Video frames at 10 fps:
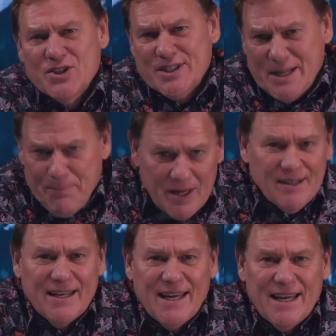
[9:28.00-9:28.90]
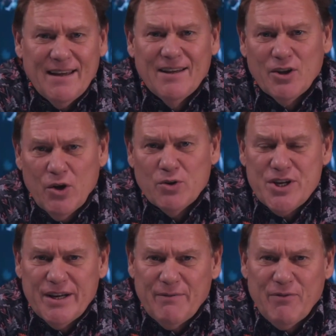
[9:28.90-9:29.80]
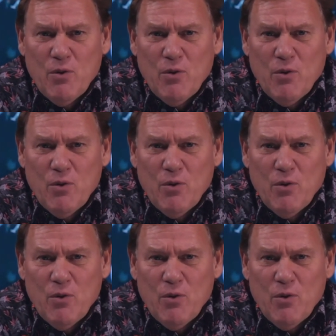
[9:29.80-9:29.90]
typically negotiated